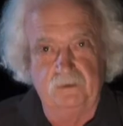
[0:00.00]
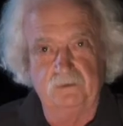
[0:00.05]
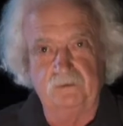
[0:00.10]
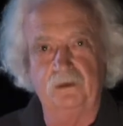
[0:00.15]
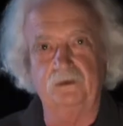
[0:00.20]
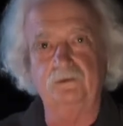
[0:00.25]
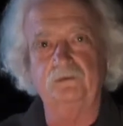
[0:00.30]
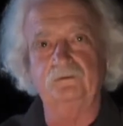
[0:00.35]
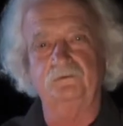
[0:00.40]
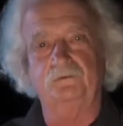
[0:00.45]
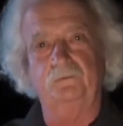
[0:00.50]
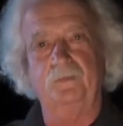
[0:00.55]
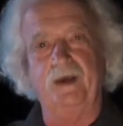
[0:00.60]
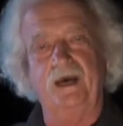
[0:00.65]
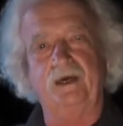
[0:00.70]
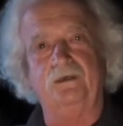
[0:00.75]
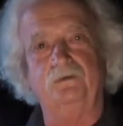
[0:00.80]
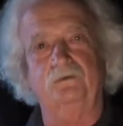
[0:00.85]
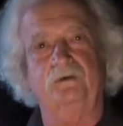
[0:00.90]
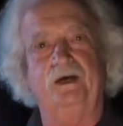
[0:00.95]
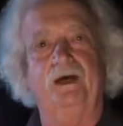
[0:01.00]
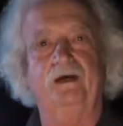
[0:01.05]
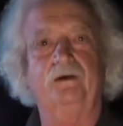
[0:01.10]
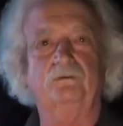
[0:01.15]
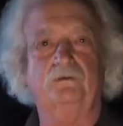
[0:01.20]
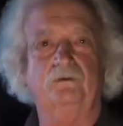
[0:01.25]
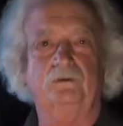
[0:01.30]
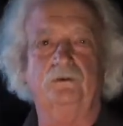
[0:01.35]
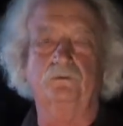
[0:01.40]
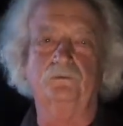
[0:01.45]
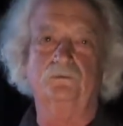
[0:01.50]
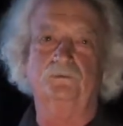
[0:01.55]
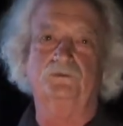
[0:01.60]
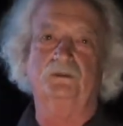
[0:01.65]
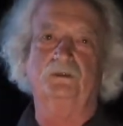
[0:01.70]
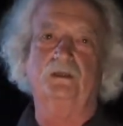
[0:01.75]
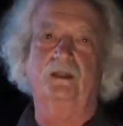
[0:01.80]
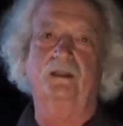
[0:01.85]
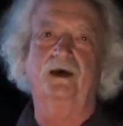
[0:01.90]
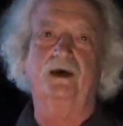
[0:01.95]
Turns back around,
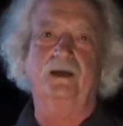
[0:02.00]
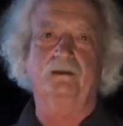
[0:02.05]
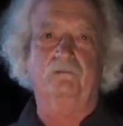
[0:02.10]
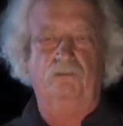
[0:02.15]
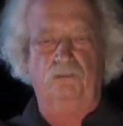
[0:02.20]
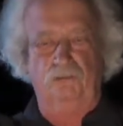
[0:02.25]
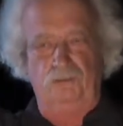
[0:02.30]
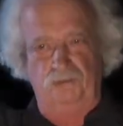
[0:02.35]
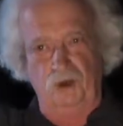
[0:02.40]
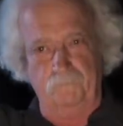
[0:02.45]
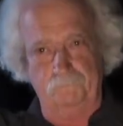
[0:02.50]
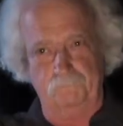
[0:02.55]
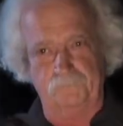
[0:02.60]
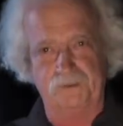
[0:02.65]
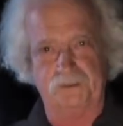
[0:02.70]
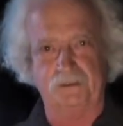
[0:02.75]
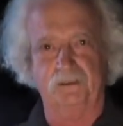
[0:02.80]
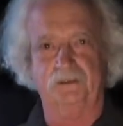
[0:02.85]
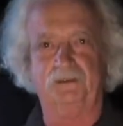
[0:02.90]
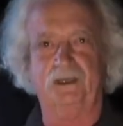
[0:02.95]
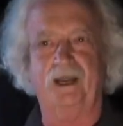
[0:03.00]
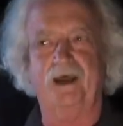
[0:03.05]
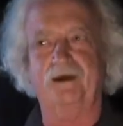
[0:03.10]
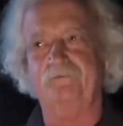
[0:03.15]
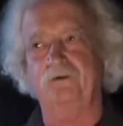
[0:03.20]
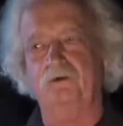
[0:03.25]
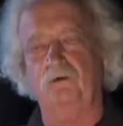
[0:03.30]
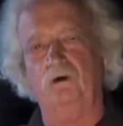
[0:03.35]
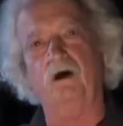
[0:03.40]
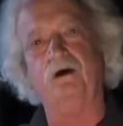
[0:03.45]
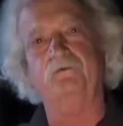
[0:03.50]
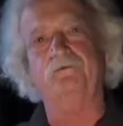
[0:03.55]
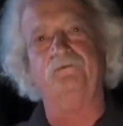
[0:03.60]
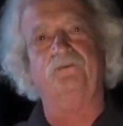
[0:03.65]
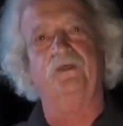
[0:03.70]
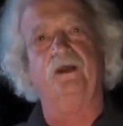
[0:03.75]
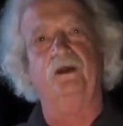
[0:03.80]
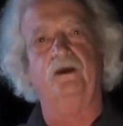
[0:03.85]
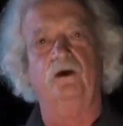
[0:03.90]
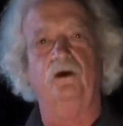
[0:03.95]
goes into line, thumps the staff, and
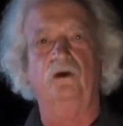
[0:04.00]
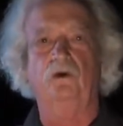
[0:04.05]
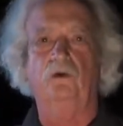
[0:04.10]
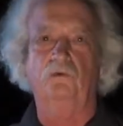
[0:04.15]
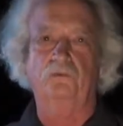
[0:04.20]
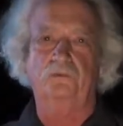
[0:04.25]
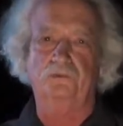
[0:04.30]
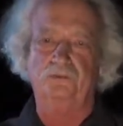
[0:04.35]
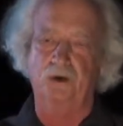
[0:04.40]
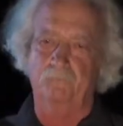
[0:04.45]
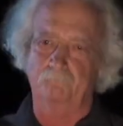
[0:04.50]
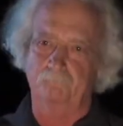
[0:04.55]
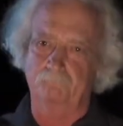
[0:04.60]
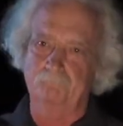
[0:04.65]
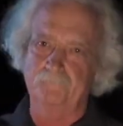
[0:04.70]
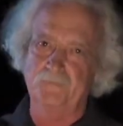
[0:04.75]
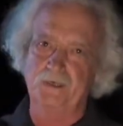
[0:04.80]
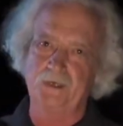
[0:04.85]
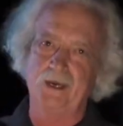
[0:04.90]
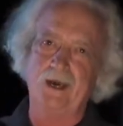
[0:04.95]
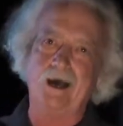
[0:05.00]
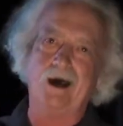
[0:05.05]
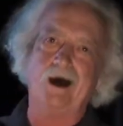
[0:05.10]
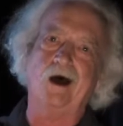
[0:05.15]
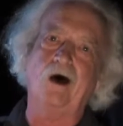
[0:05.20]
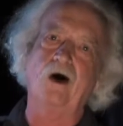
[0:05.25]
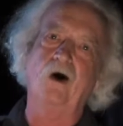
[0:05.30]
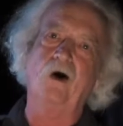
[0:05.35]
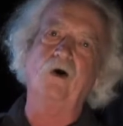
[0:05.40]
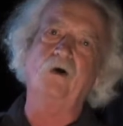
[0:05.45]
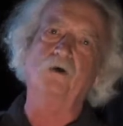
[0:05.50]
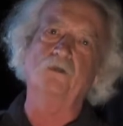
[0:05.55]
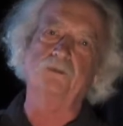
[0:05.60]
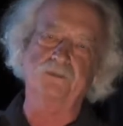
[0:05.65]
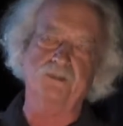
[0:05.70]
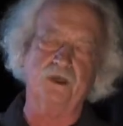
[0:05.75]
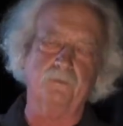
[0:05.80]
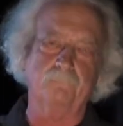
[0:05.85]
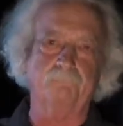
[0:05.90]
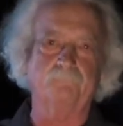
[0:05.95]
off they go. Thump,
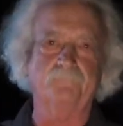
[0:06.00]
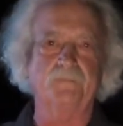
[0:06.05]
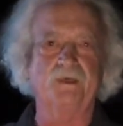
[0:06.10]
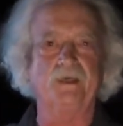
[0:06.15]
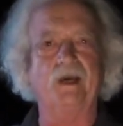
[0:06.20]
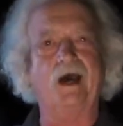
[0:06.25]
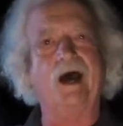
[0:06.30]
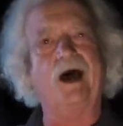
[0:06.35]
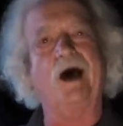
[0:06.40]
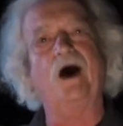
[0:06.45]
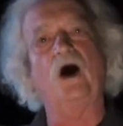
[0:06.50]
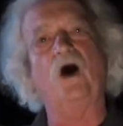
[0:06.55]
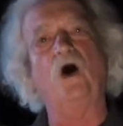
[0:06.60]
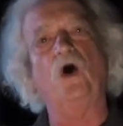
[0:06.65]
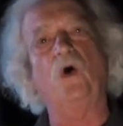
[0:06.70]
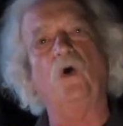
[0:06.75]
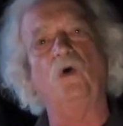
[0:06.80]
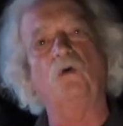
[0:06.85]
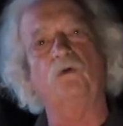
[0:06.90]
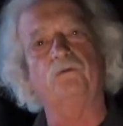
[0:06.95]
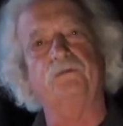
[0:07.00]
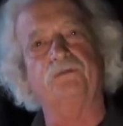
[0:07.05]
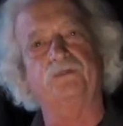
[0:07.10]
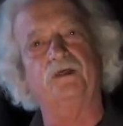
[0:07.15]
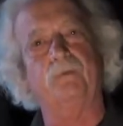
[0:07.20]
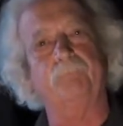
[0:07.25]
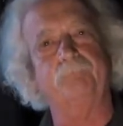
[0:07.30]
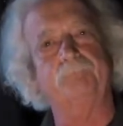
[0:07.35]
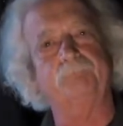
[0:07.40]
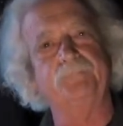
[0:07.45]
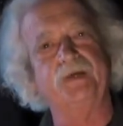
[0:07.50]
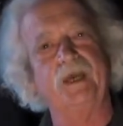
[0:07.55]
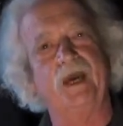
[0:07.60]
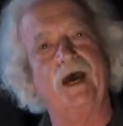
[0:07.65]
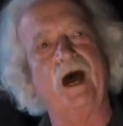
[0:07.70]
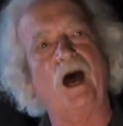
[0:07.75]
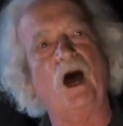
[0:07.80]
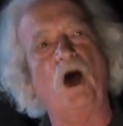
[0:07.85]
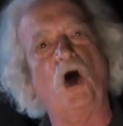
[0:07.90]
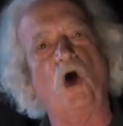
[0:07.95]
yo, thump, yo, thump,
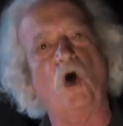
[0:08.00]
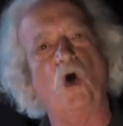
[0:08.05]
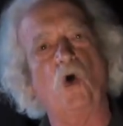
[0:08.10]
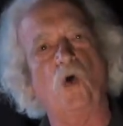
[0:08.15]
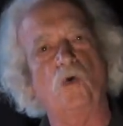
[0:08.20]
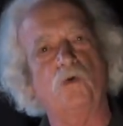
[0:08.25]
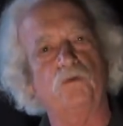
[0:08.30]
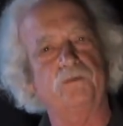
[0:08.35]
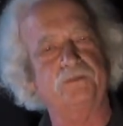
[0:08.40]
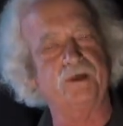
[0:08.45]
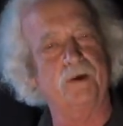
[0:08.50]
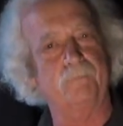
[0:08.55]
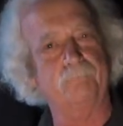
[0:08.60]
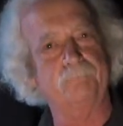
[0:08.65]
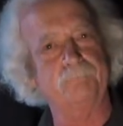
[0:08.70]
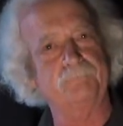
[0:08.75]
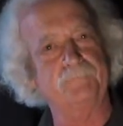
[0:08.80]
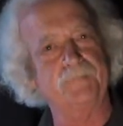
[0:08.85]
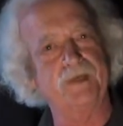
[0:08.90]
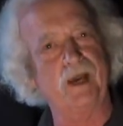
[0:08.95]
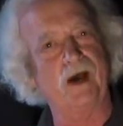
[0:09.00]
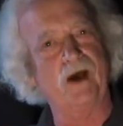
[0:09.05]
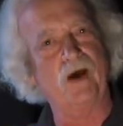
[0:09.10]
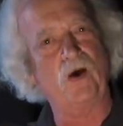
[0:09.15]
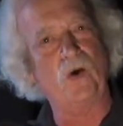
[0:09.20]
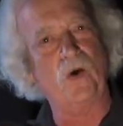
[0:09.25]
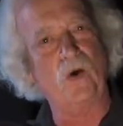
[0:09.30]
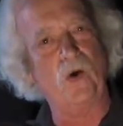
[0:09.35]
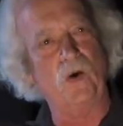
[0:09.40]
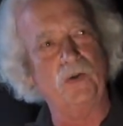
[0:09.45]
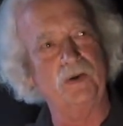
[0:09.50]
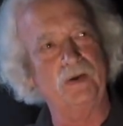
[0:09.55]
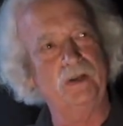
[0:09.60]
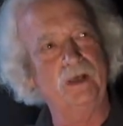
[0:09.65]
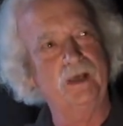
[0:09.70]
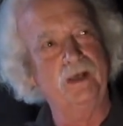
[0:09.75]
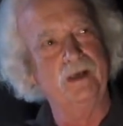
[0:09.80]
yo, thump, yo,